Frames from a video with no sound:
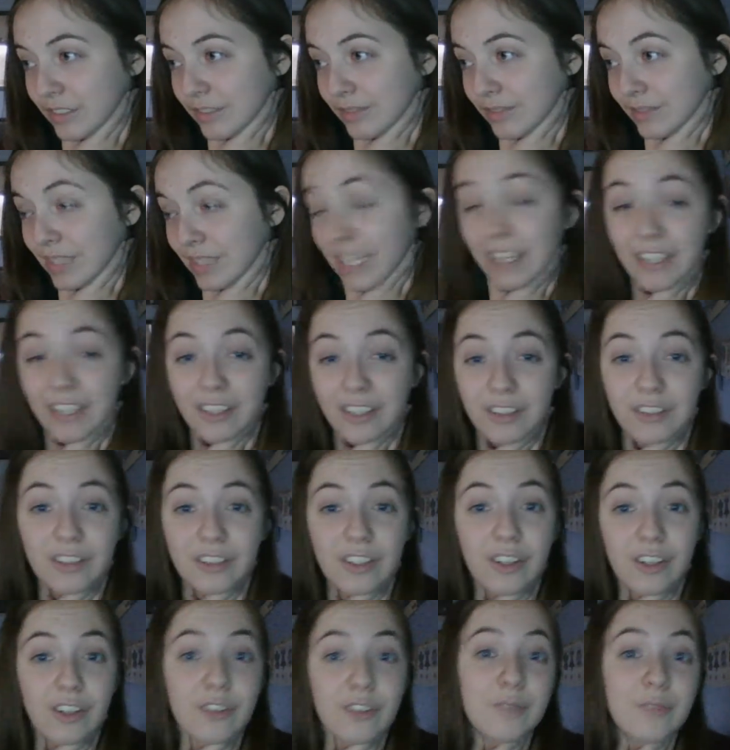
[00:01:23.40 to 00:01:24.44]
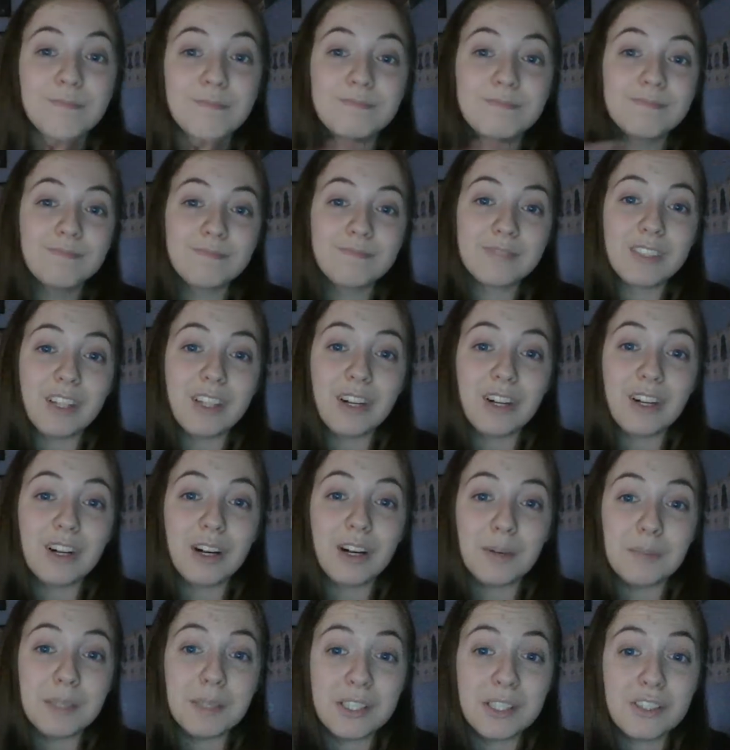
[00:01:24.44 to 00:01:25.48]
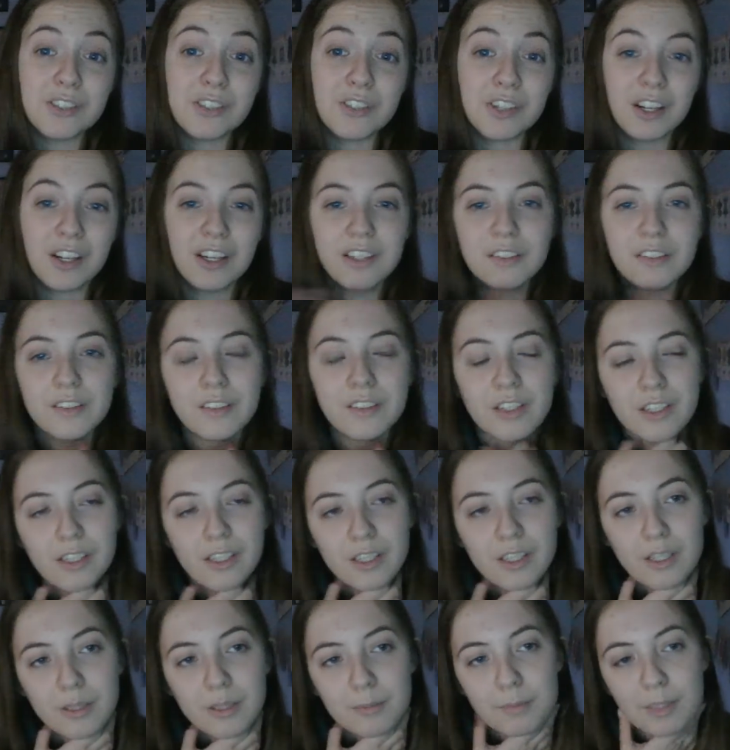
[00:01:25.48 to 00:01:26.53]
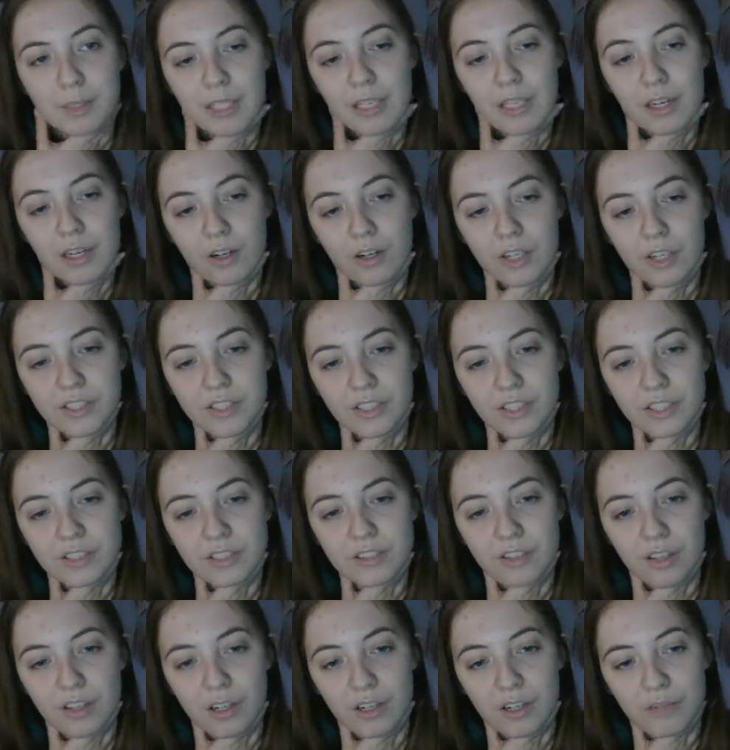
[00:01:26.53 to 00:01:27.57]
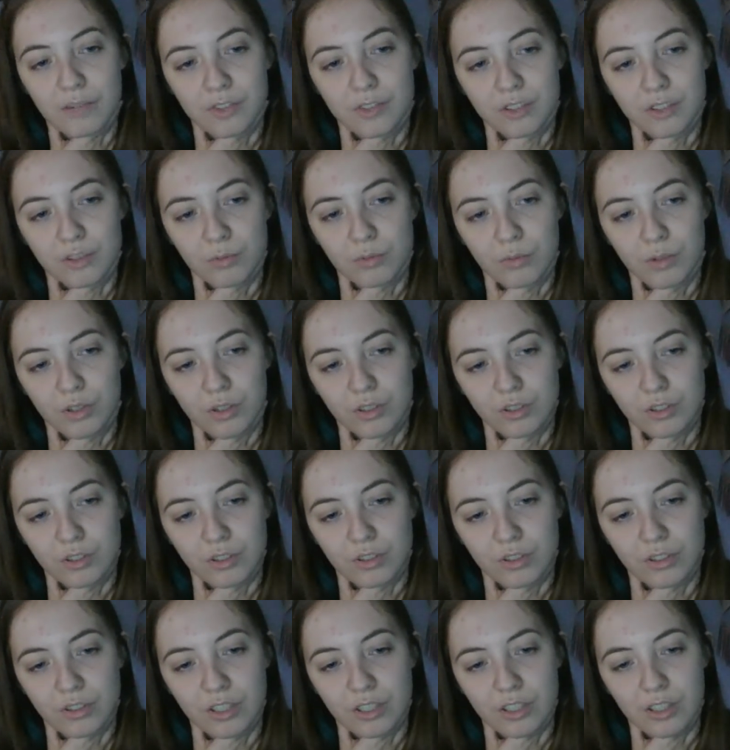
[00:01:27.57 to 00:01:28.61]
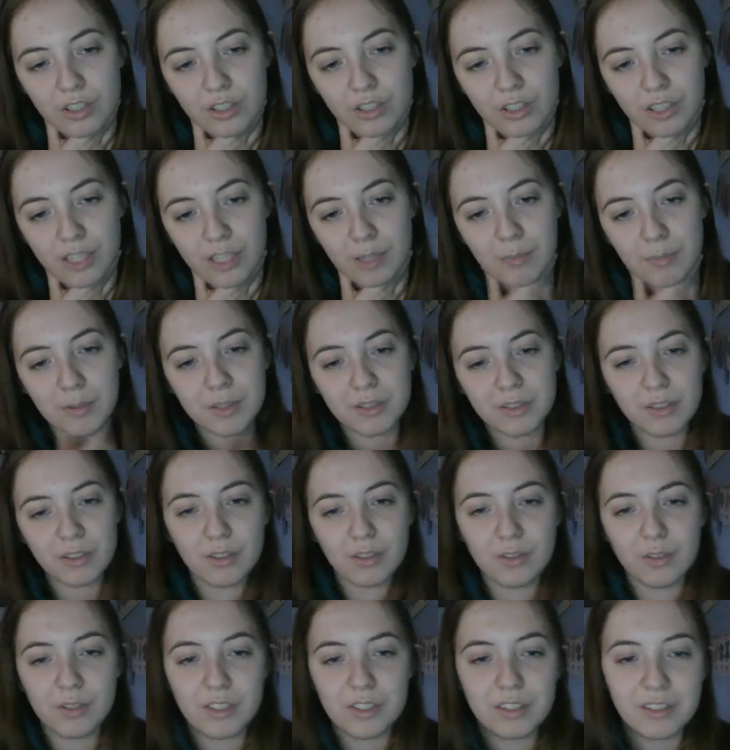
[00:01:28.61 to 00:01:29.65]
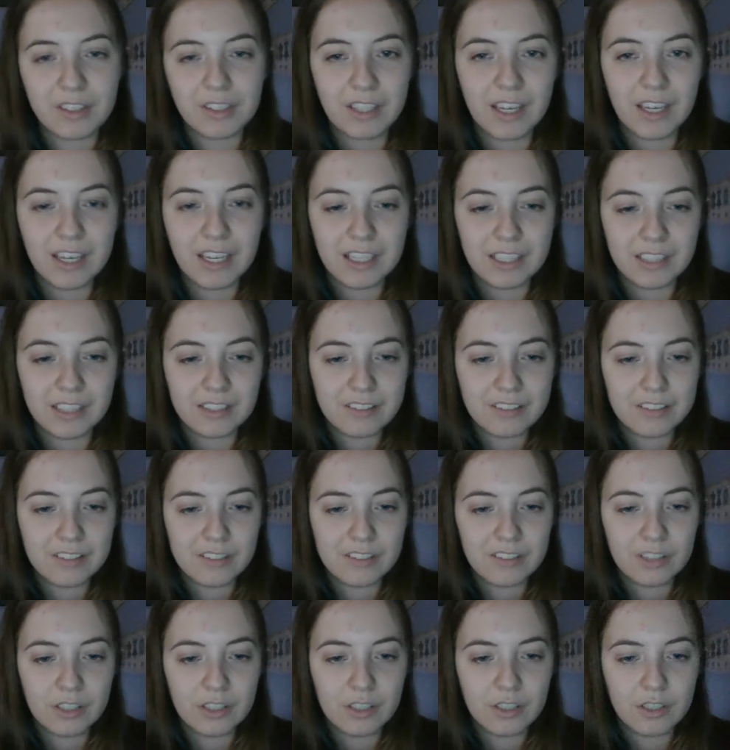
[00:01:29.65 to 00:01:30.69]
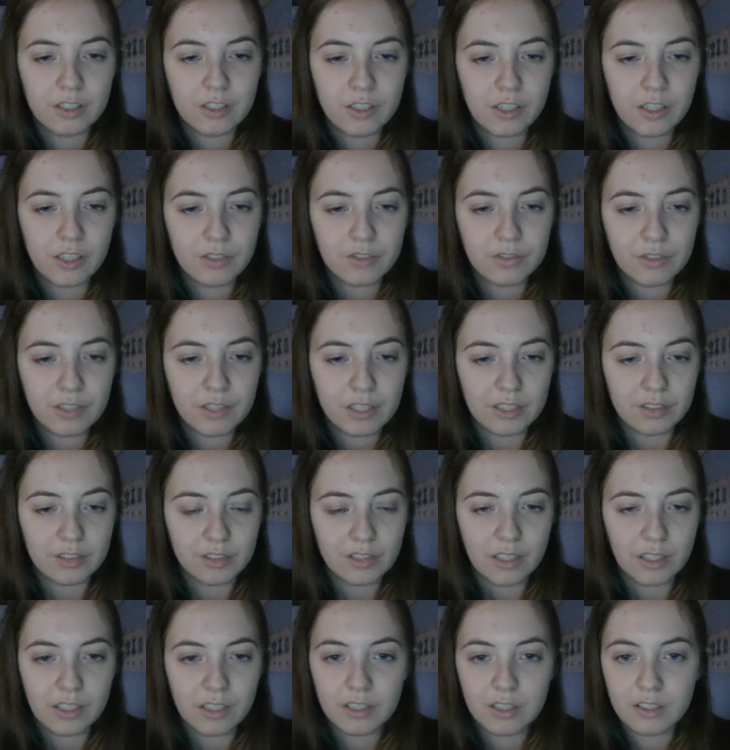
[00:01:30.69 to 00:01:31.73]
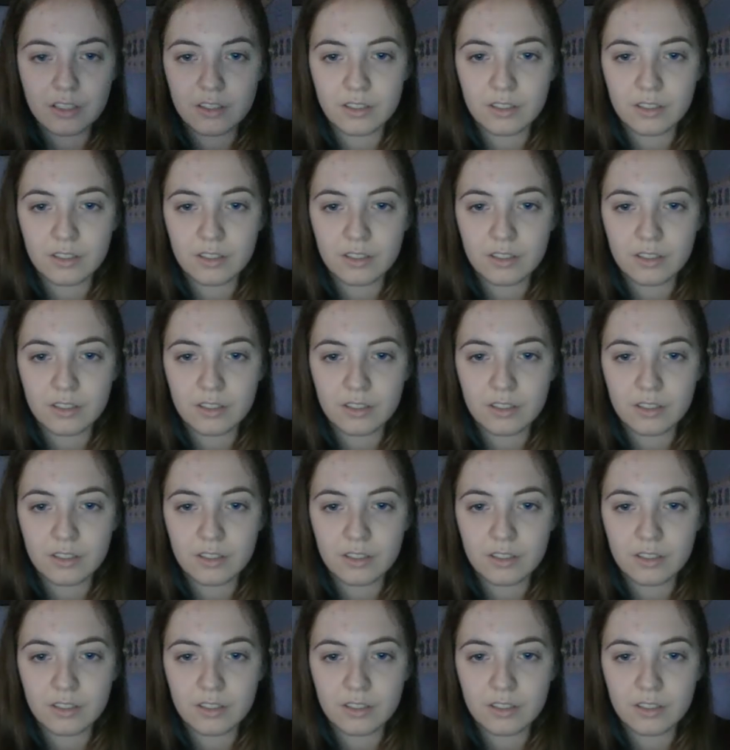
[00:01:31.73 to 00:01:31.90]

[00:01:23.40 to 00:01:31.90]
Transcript: yeah, so I missed you guys. But yeah, I've just watched episode, is it 8? I think it's 8.